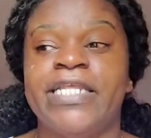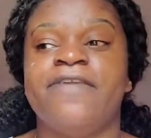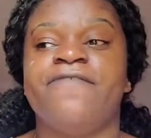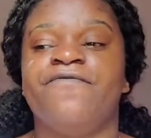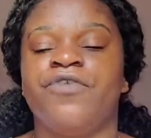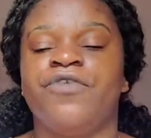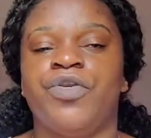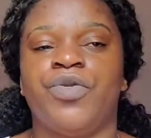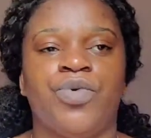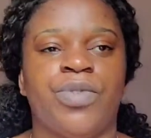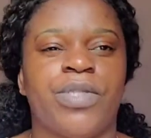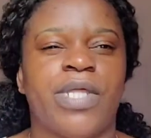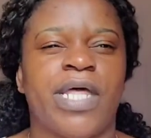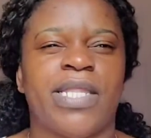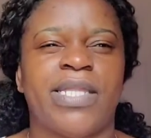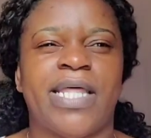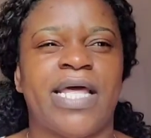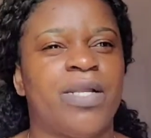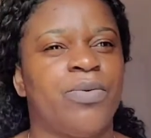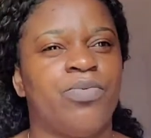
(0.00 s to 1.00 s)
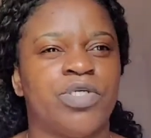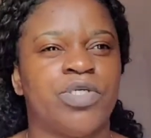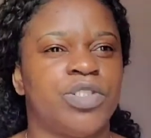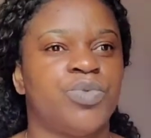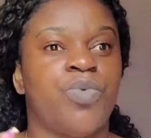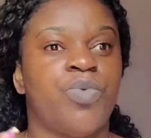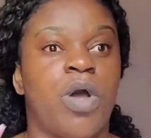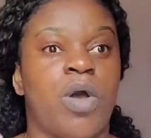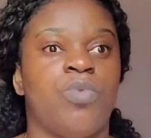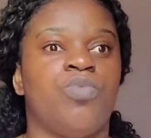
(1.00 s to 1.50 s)
I didn't even know that
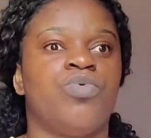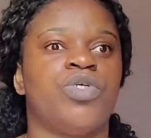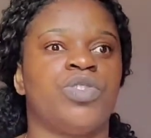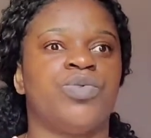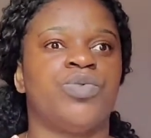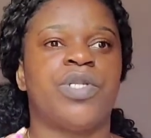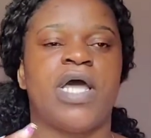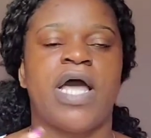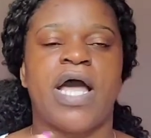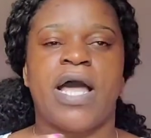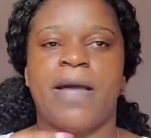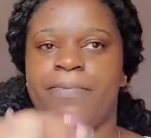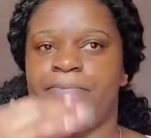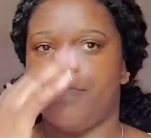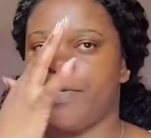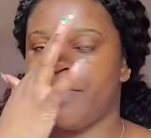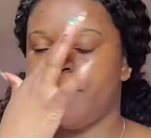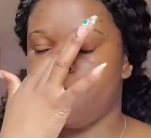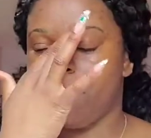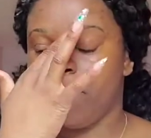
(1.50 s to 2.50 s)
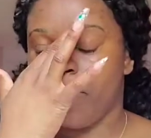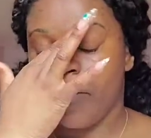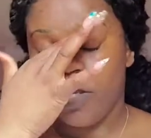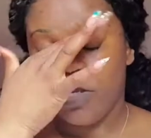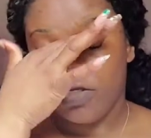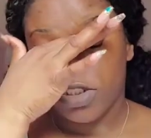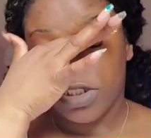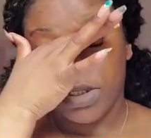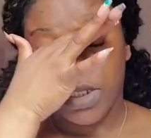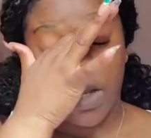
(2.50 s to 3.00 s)
that was what was going to happen.